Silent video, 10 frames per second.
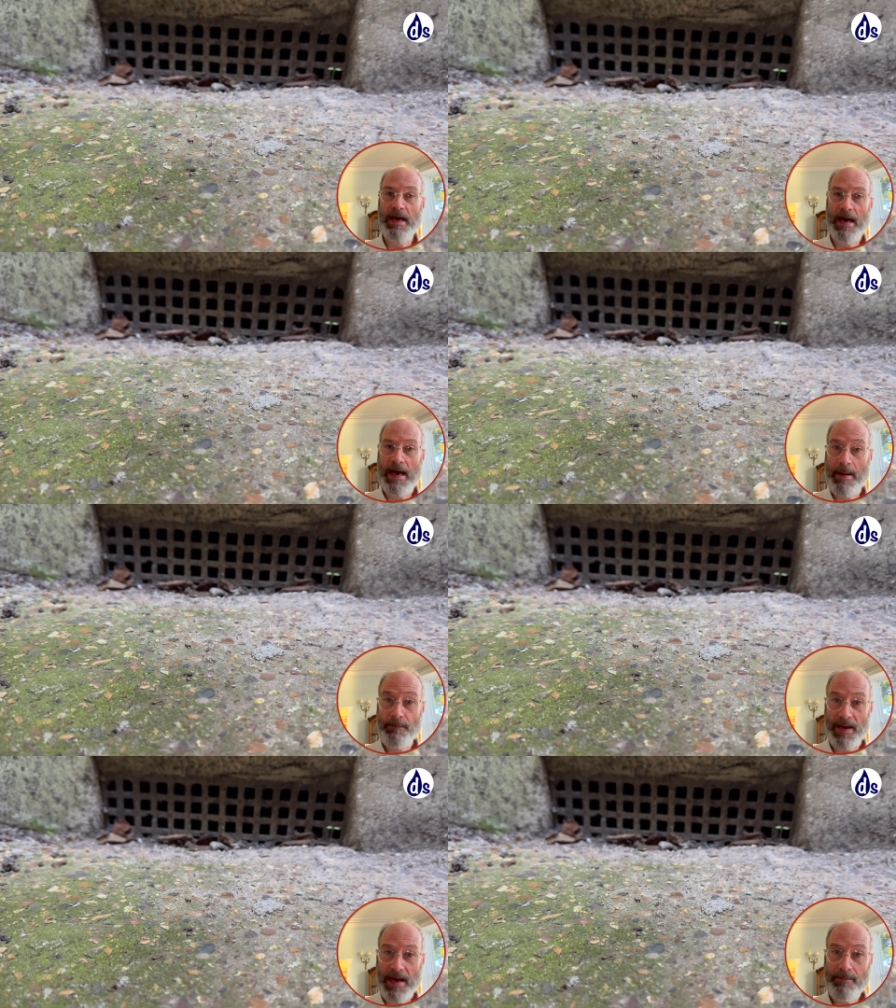
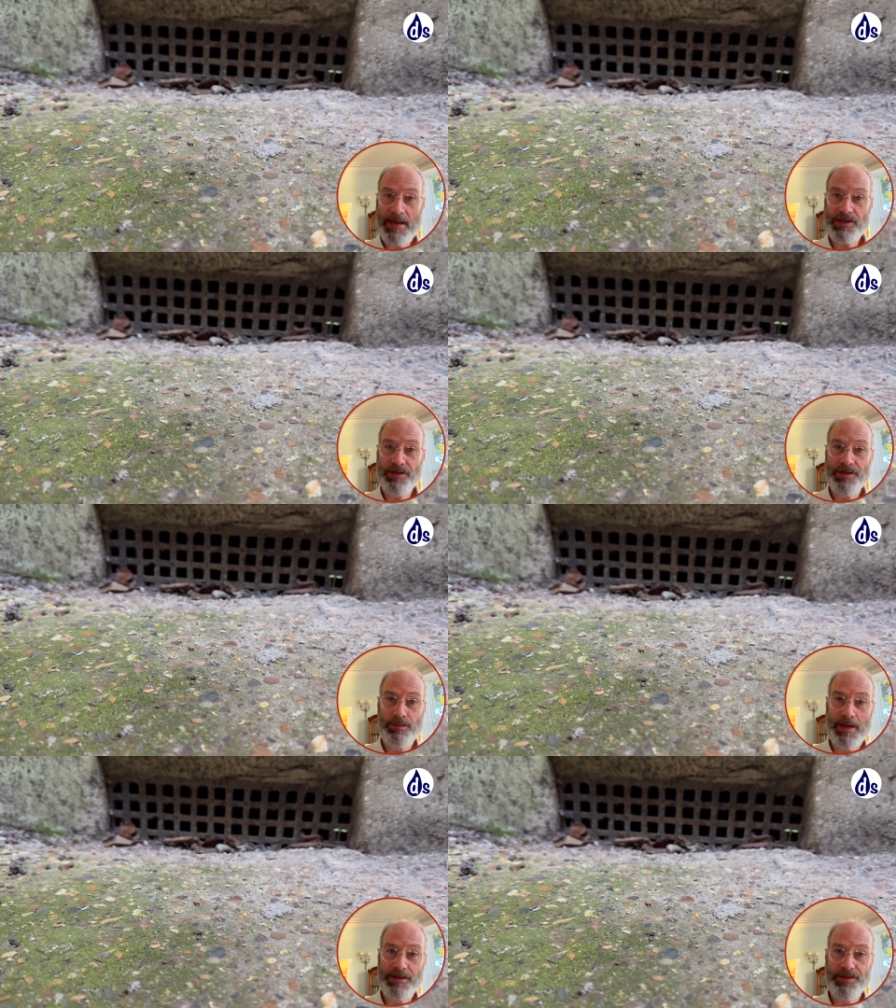But I measured the
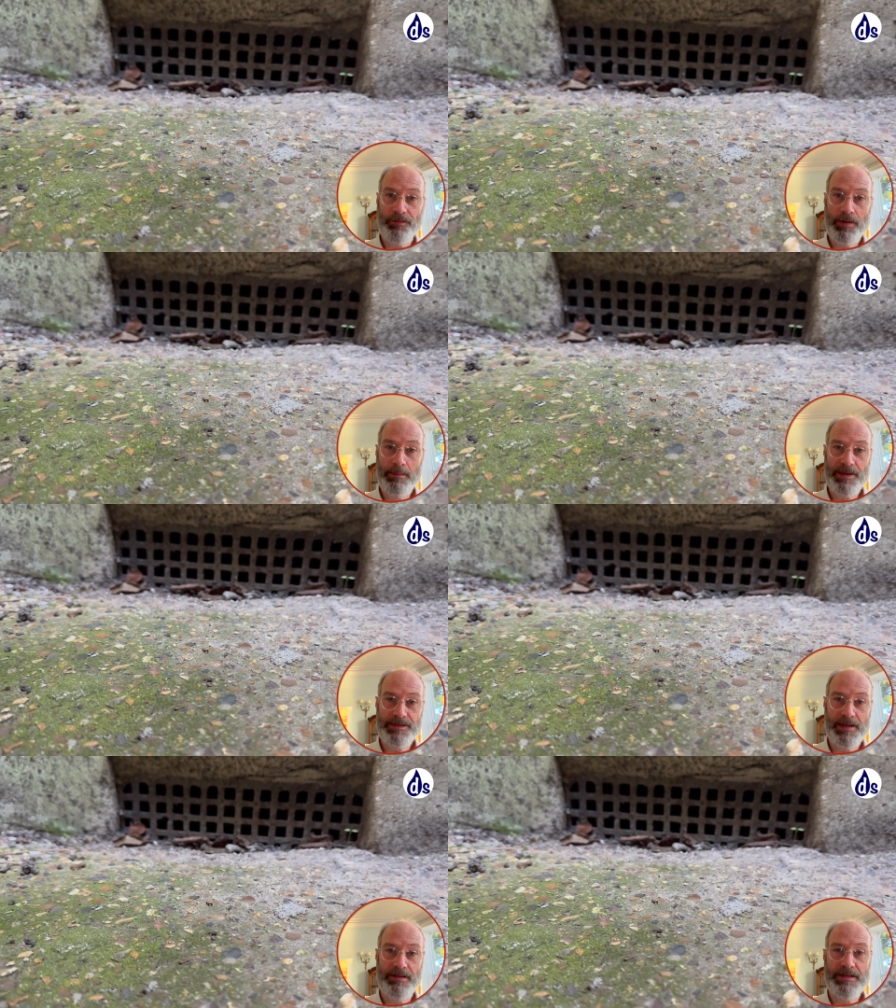relative
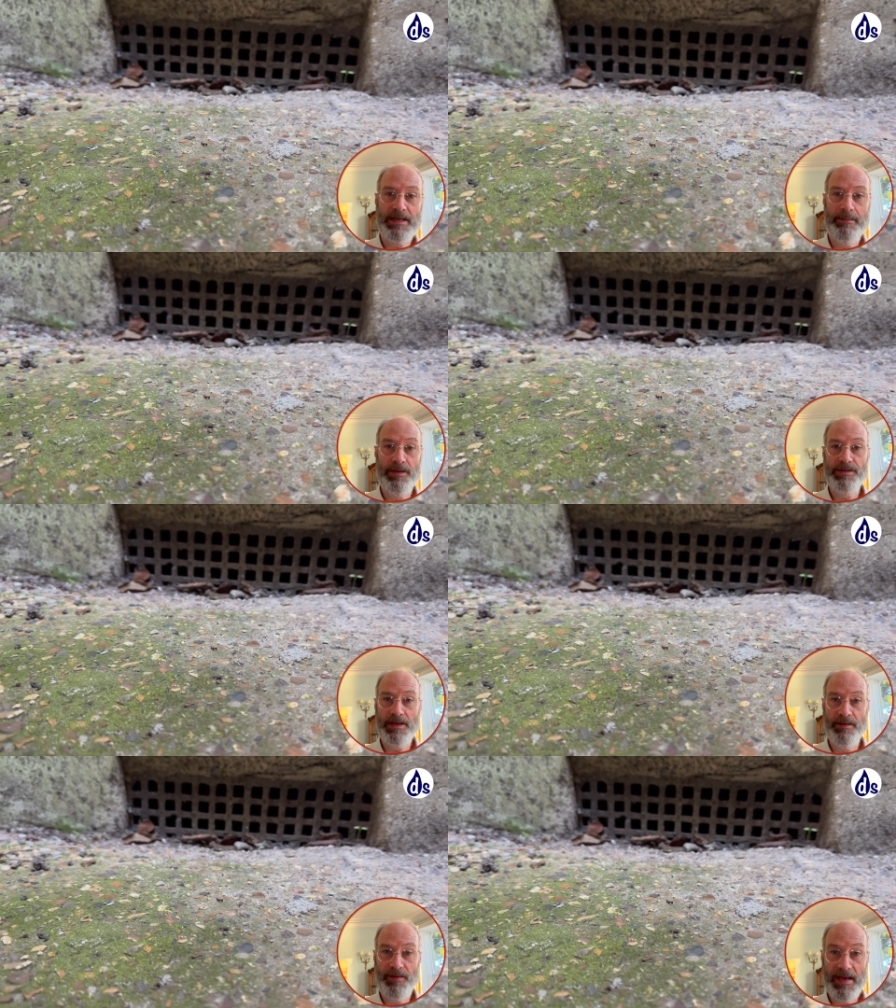humidity at the time of the
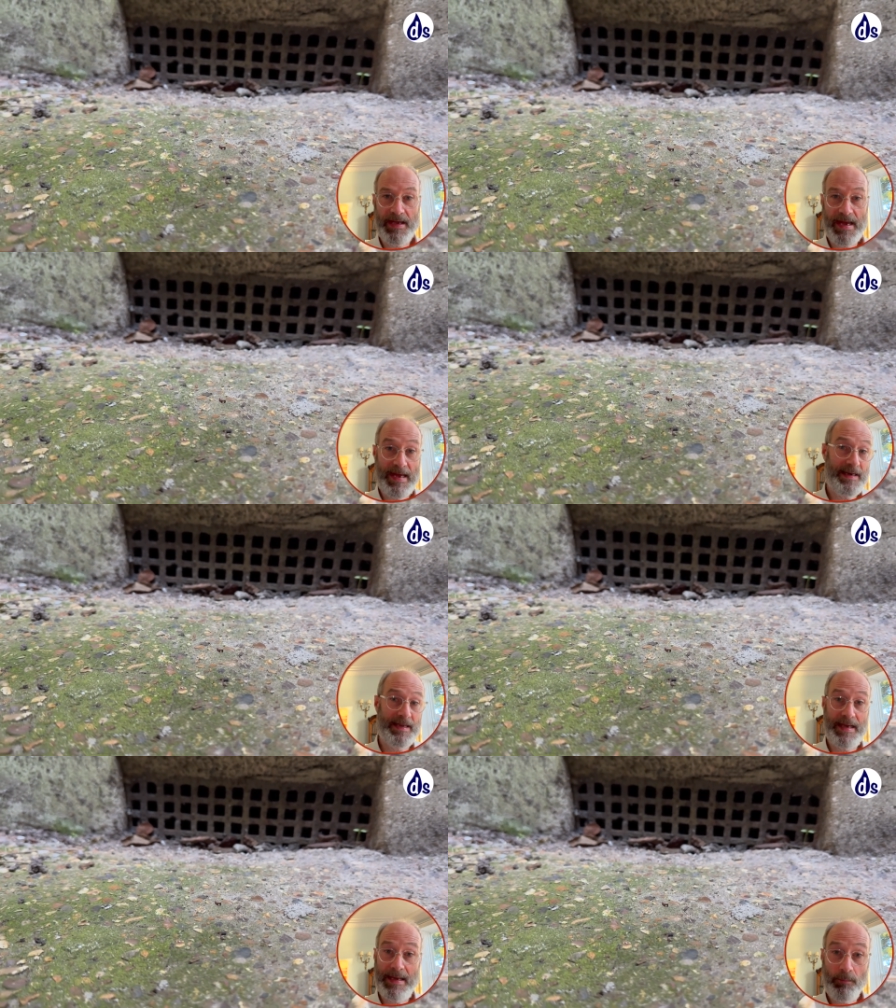survey, and
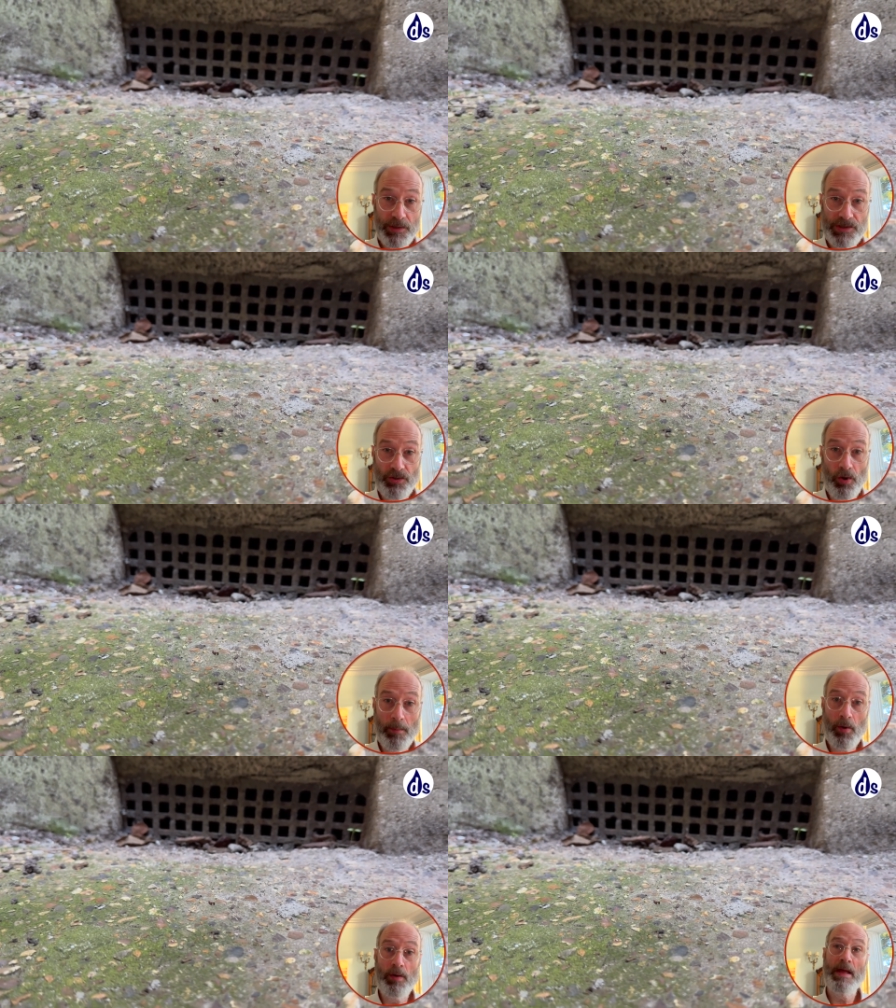it was
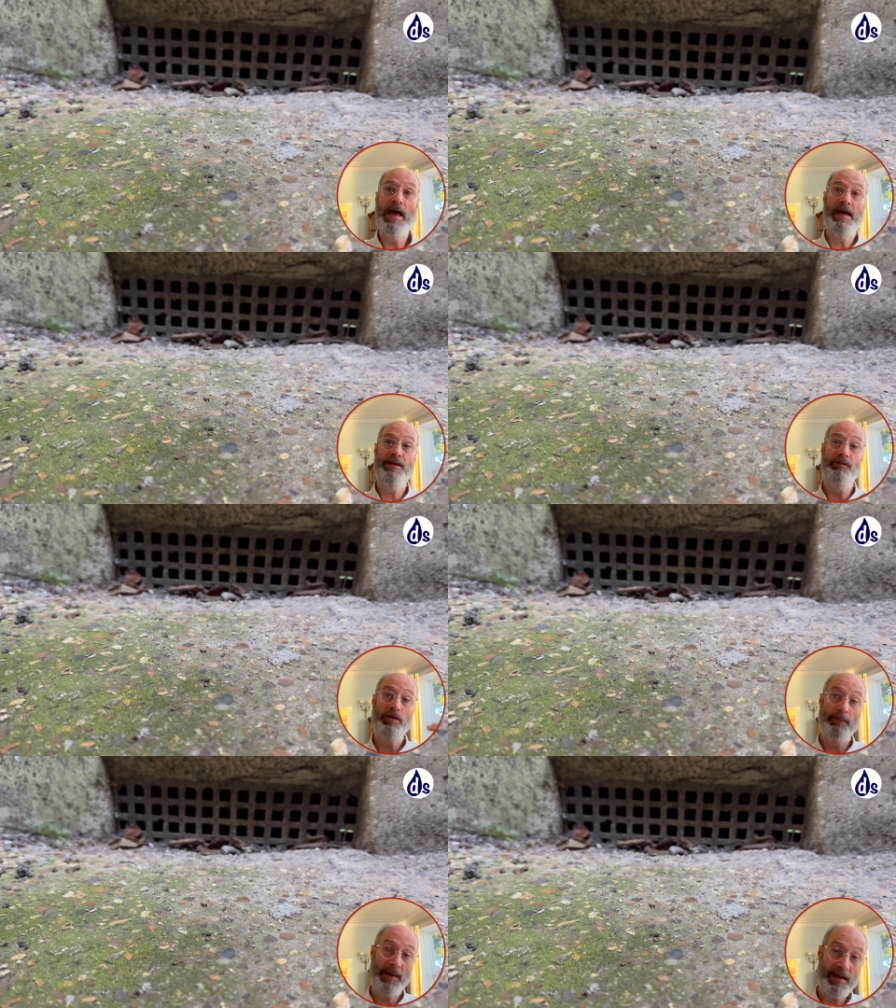normal. And if you
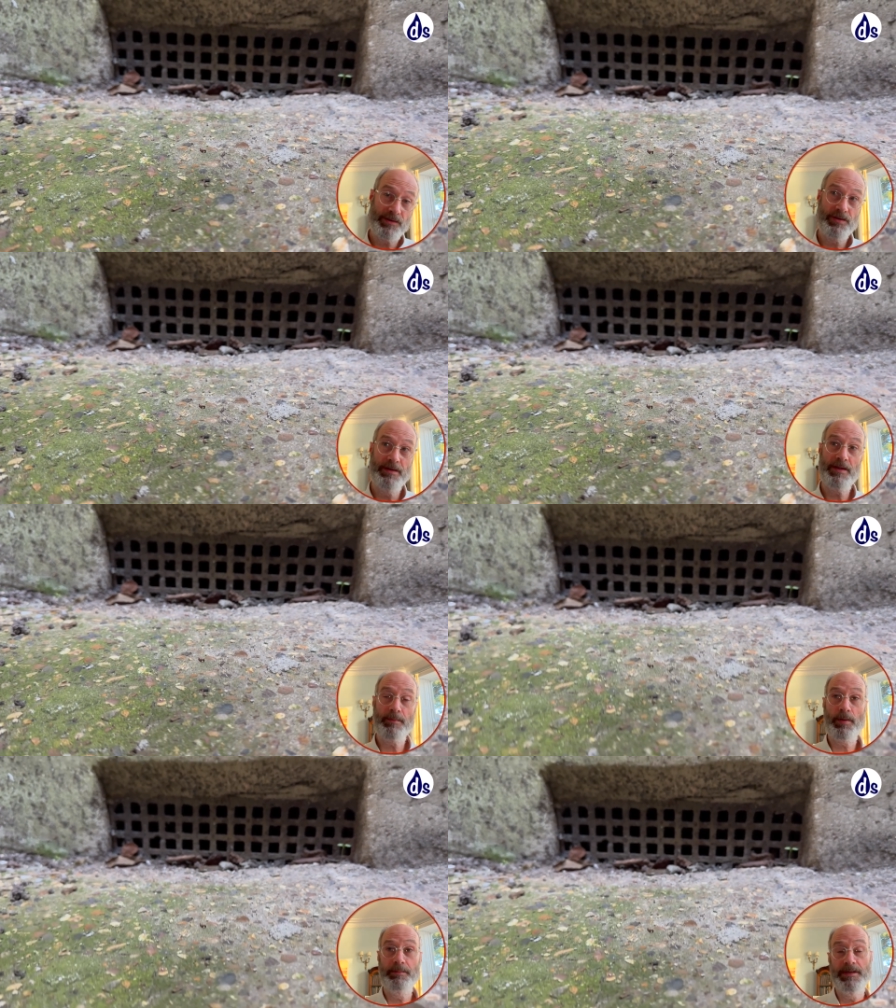compare it to another
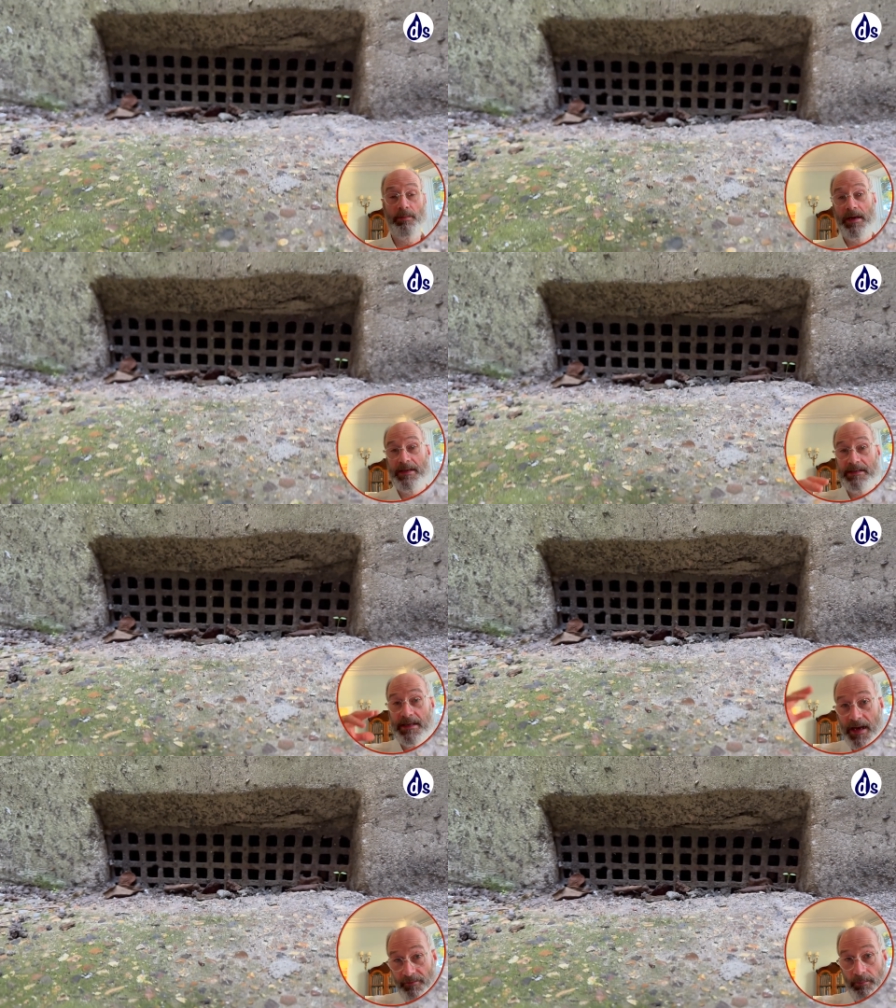property where it
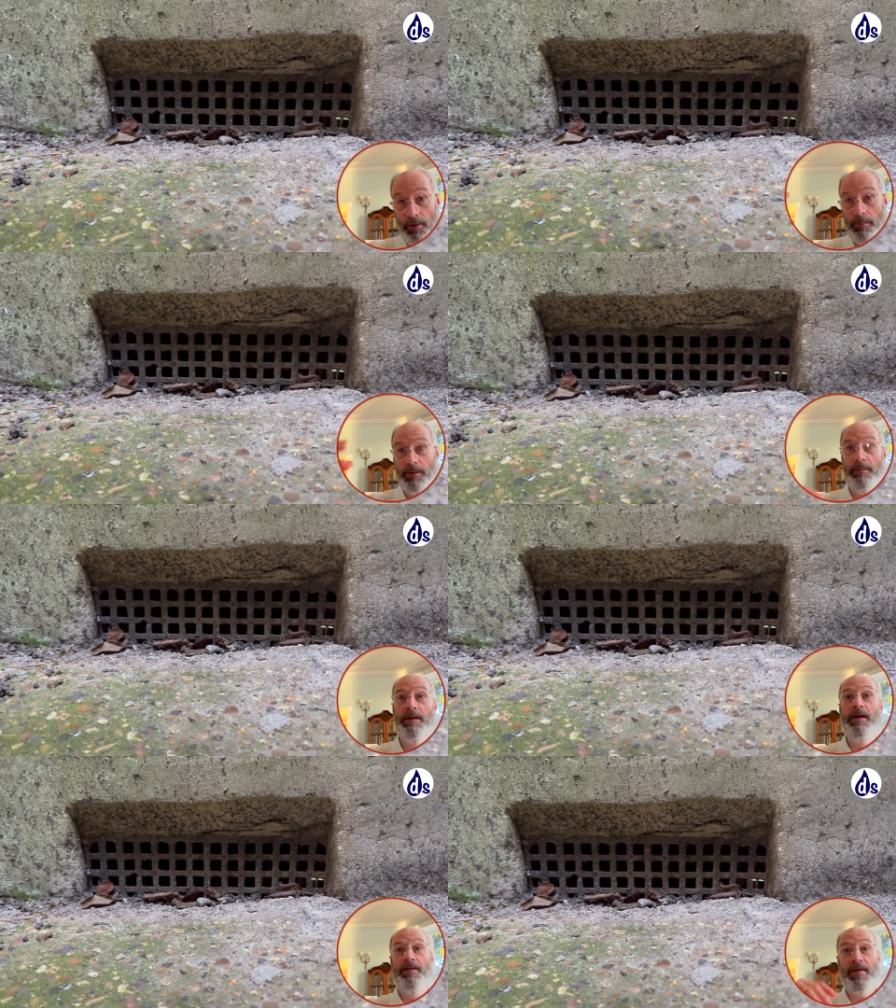did have a problem,
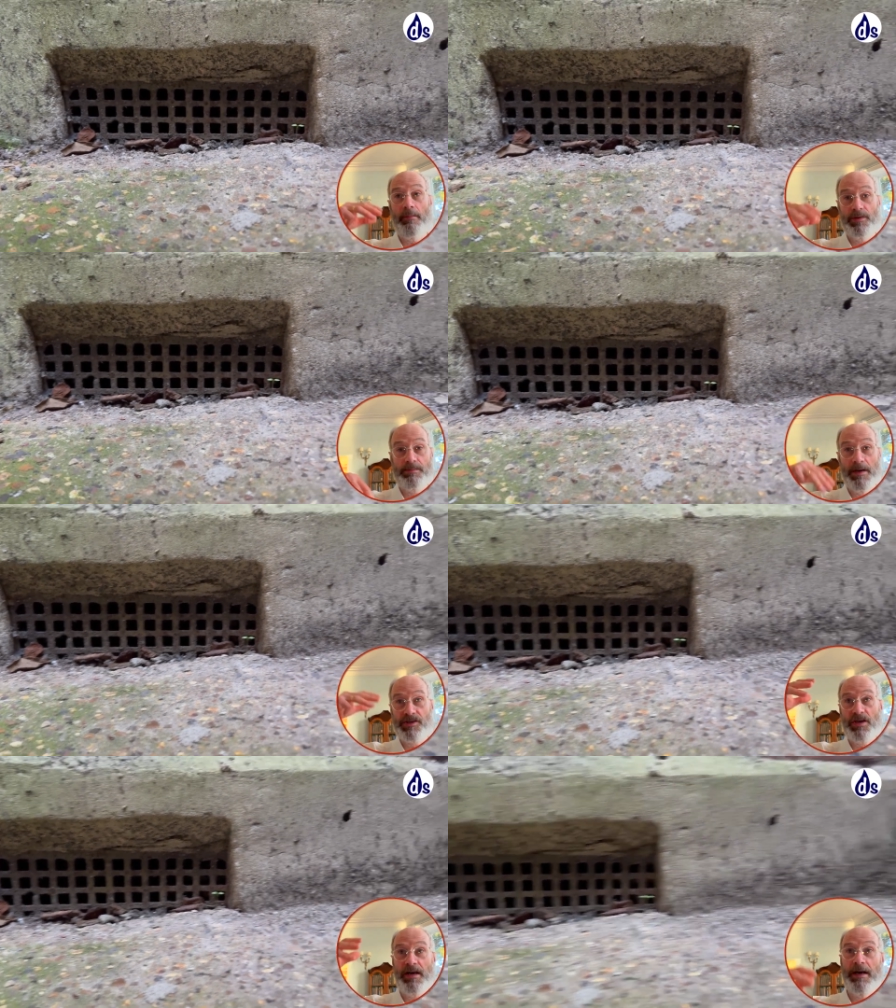that was
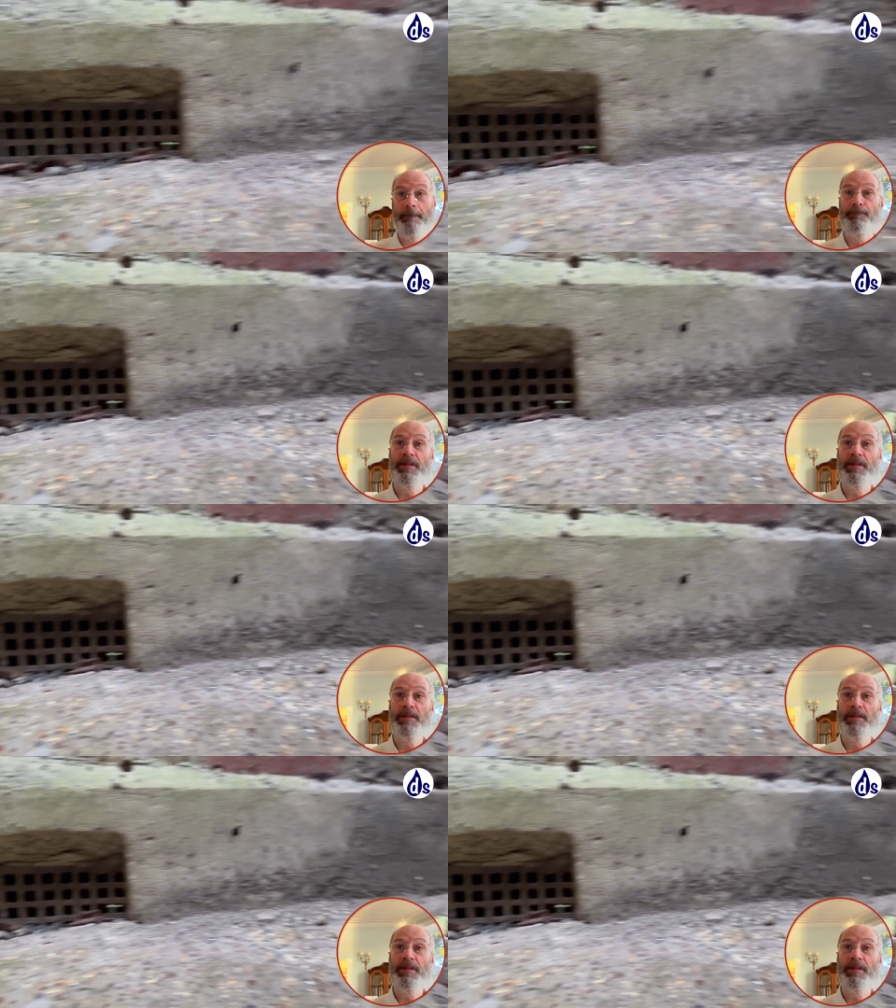much higher.